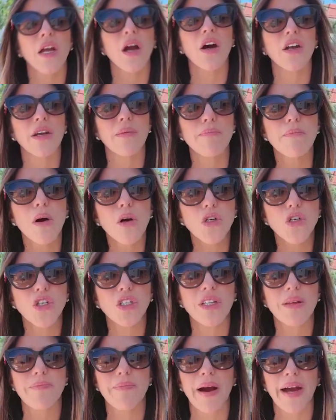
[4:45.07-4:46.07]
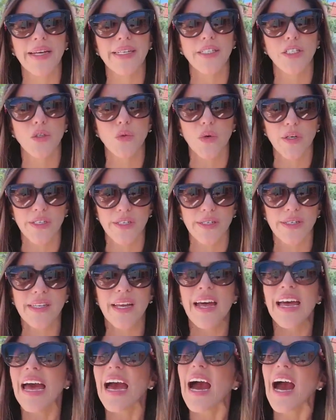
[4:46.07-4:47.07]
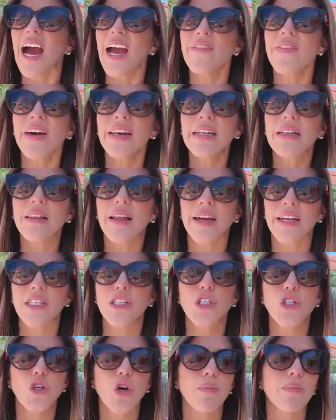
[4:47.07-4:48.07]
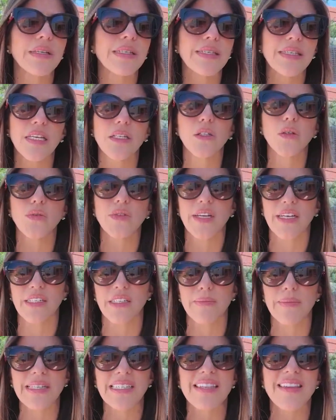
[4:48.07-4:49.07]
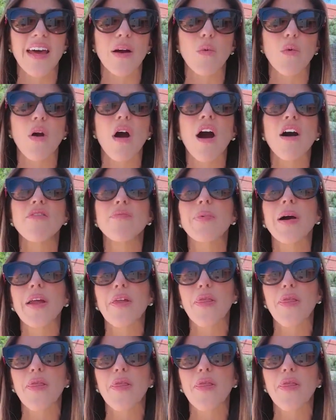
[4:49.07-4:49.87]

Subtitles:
on emotionally biased sources. I've had clients show me Zillow's estimates that were off by